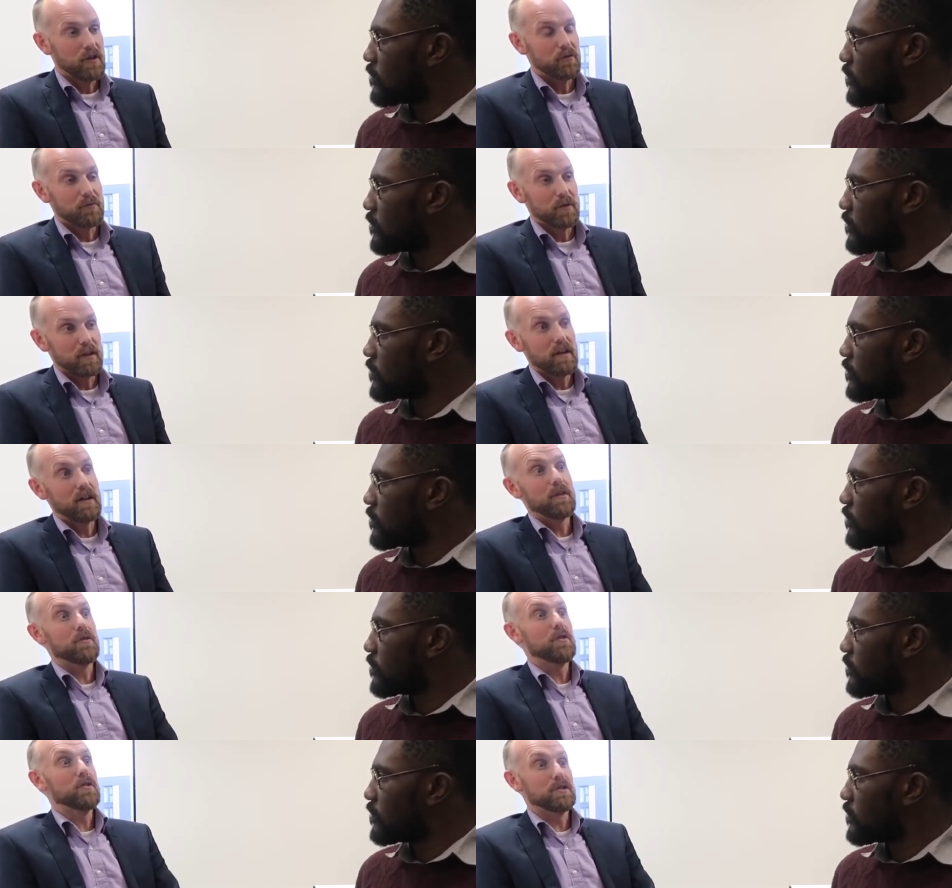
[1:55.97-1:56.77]
Speaker 1: government
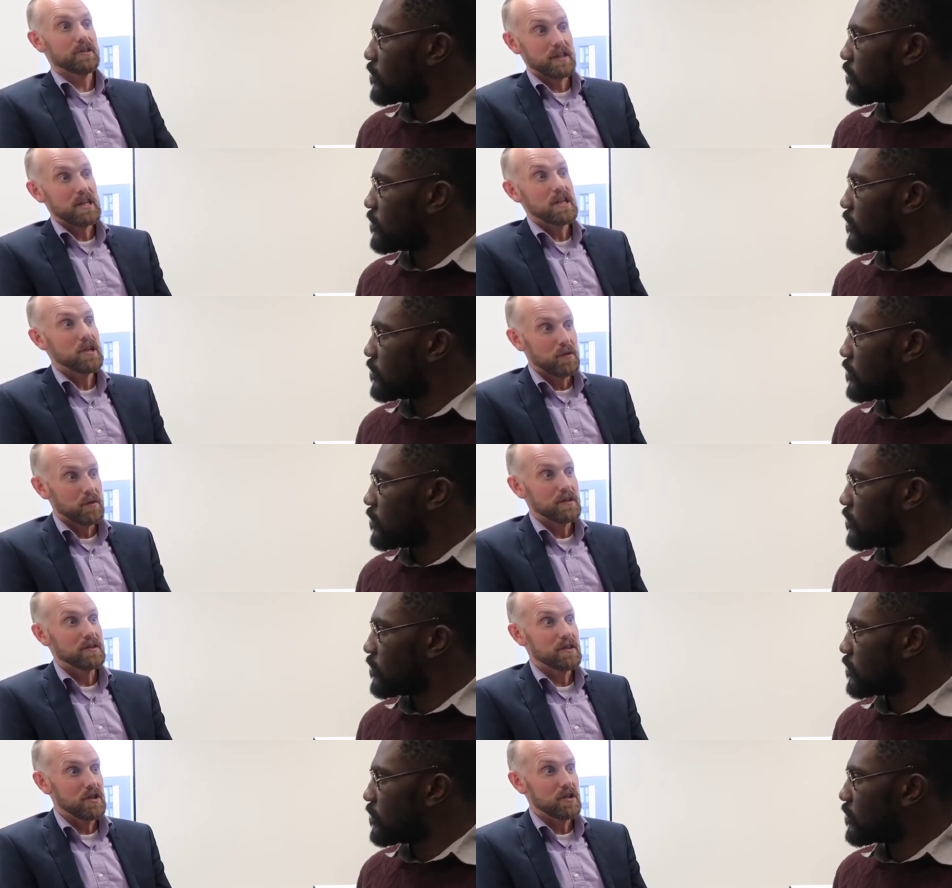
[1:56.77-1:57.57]
and, of course, the EU
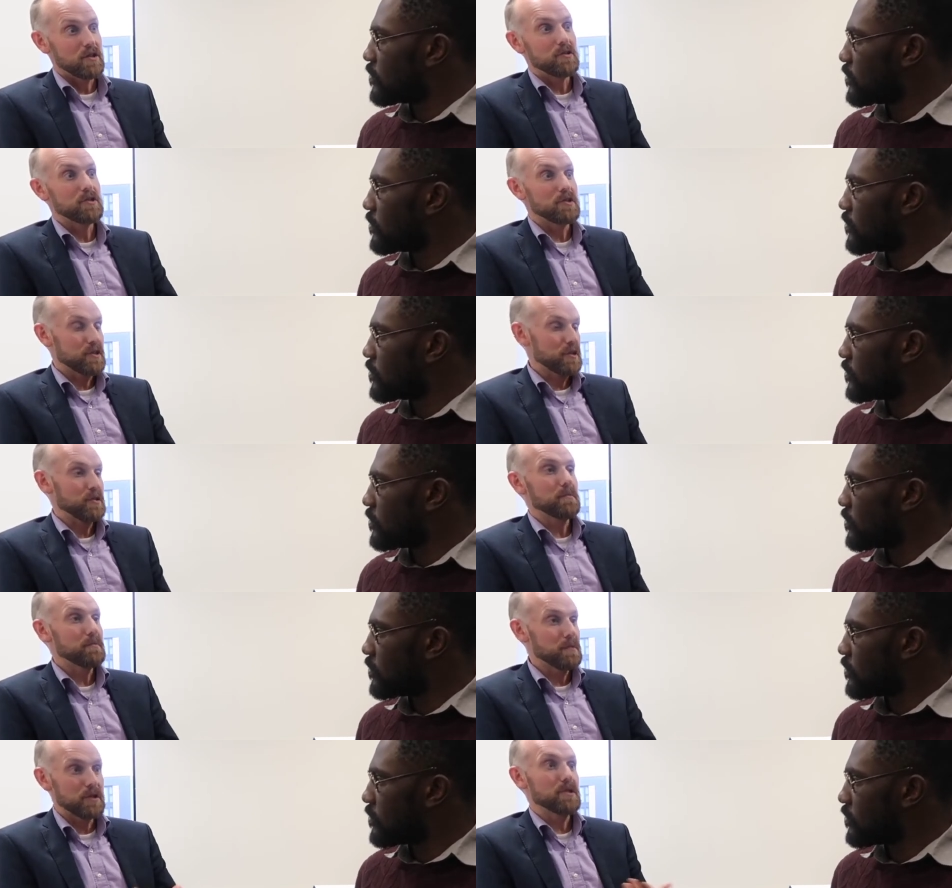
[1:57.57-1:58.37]
institutions to
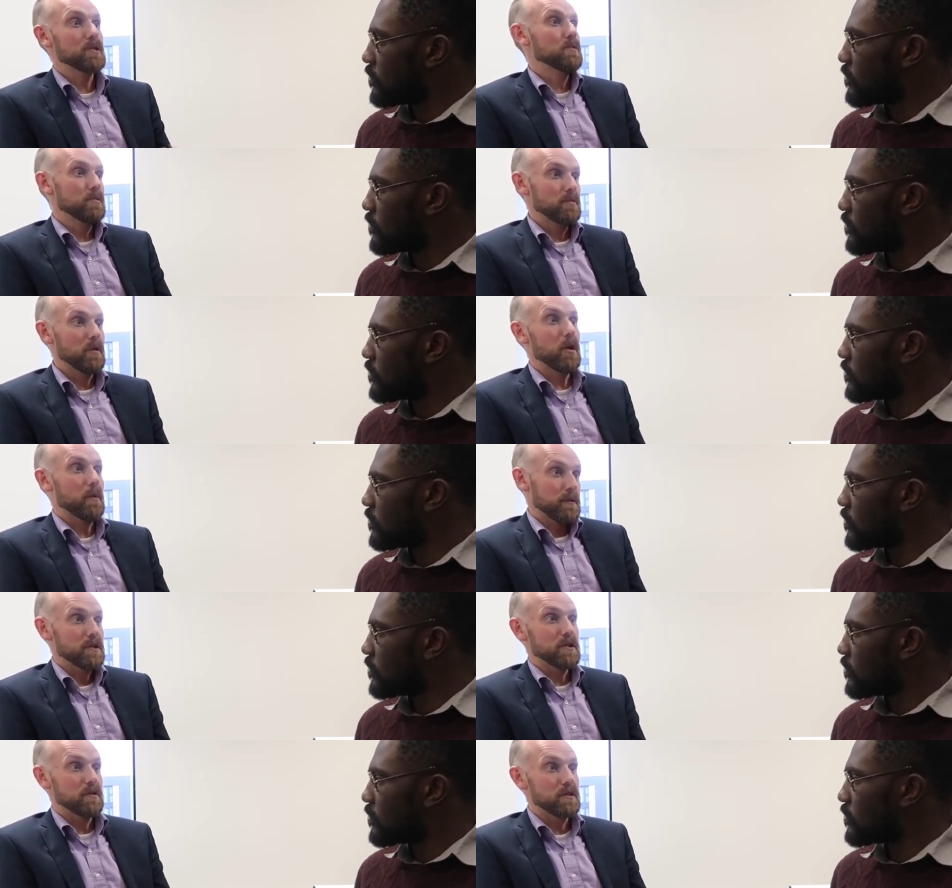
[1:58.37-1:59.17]
pursue
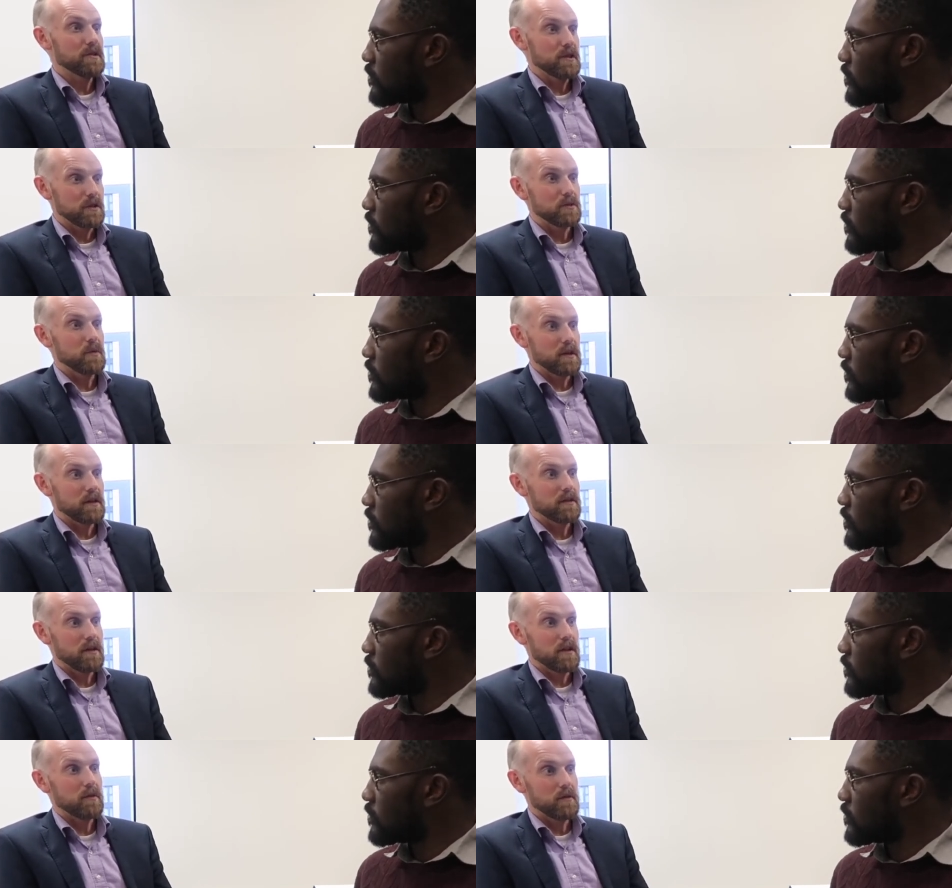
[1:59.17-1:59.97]
opportunities
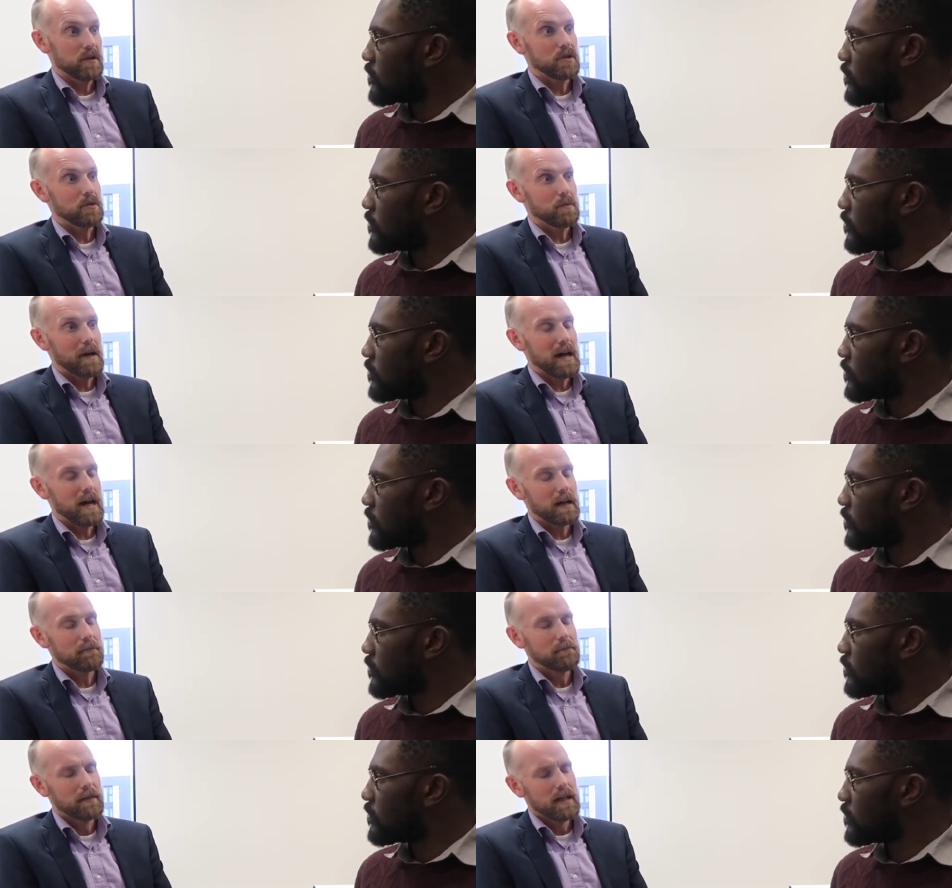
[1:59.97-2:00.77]
with uh, with
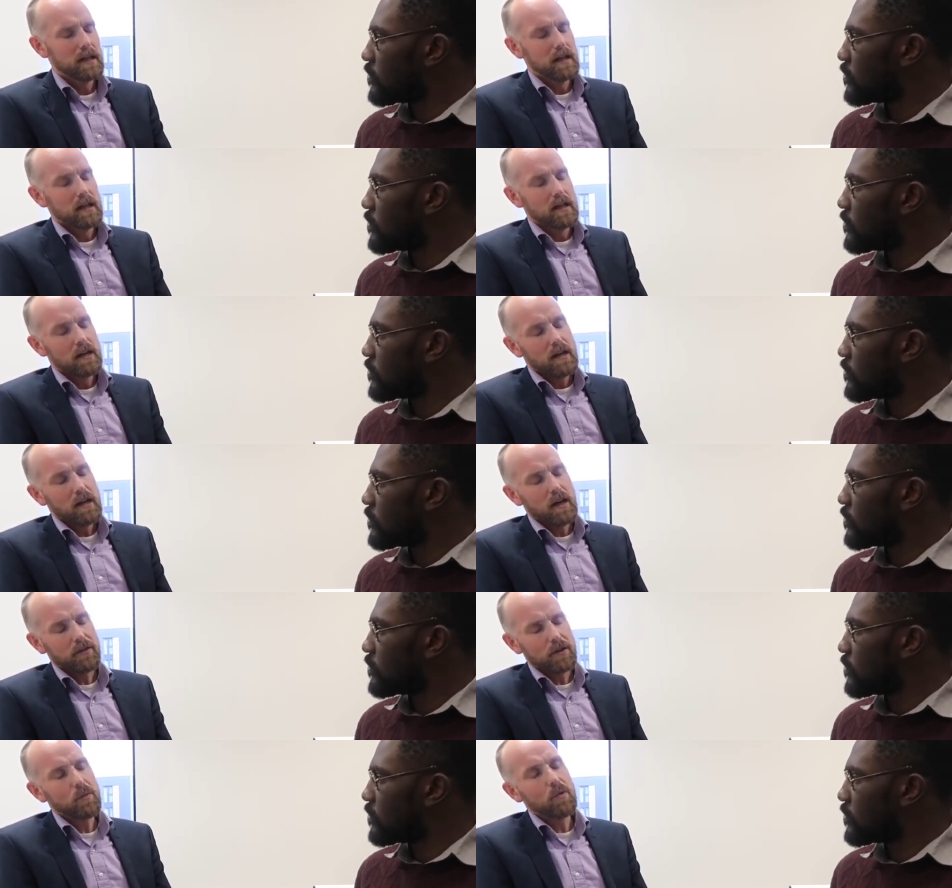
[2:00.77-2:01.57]
Japan.
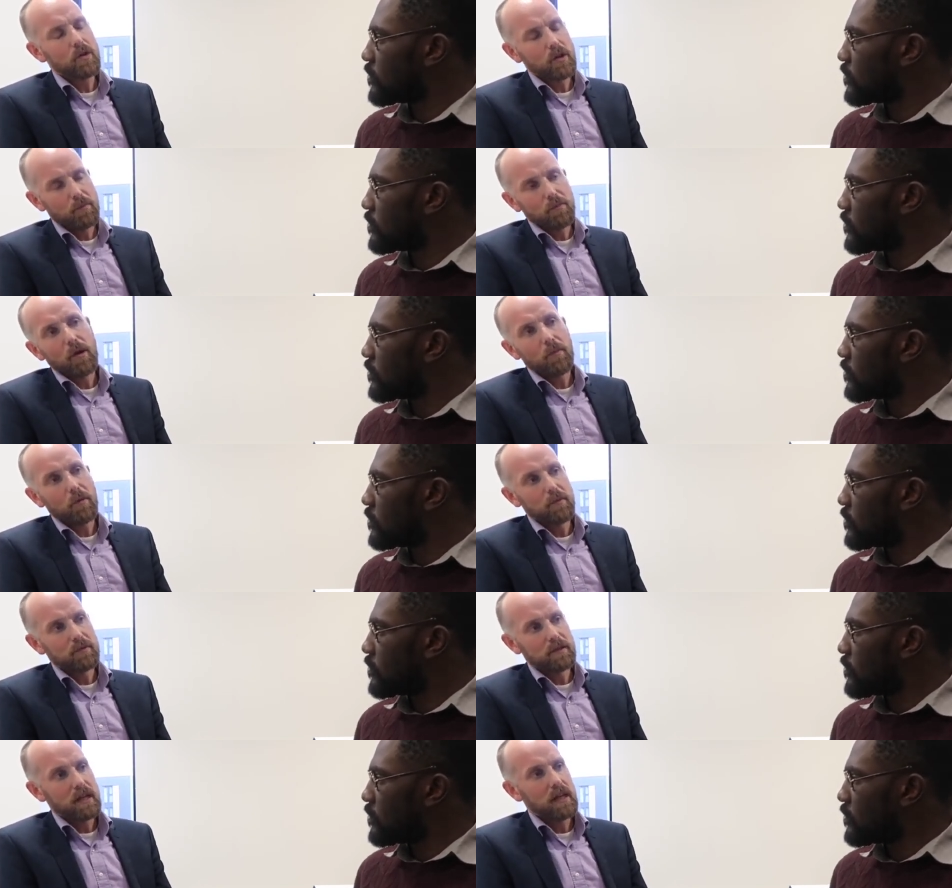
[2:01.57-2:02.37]
I think one of the
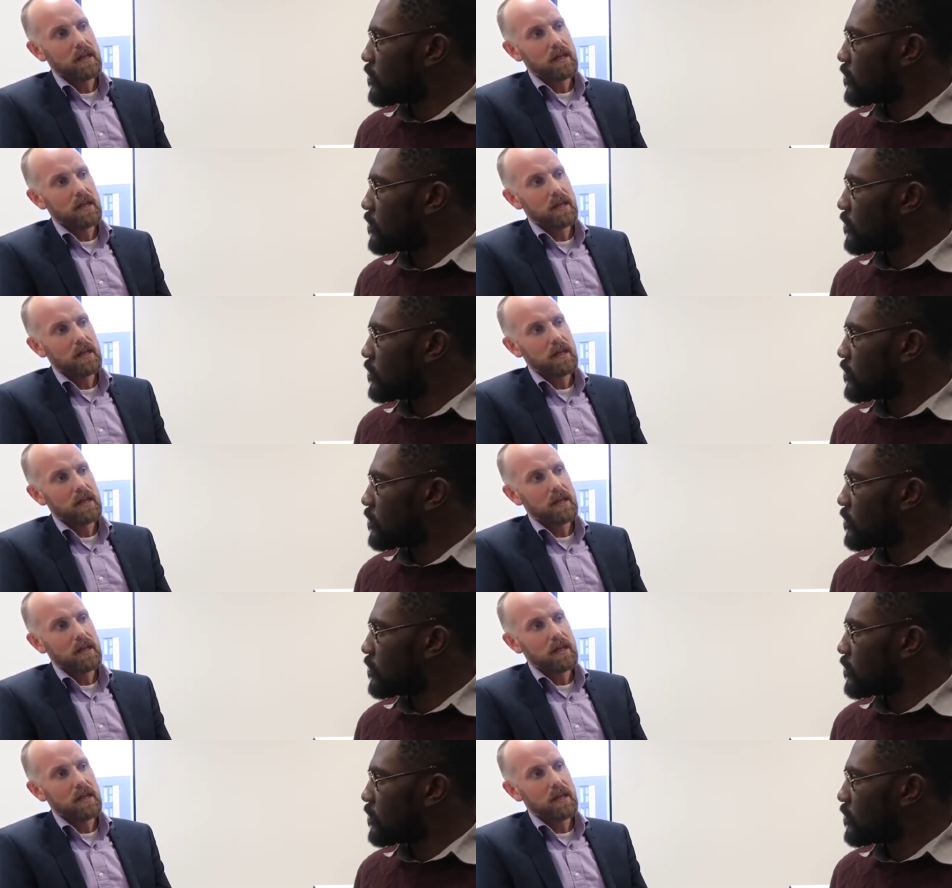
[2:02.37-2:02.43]
problems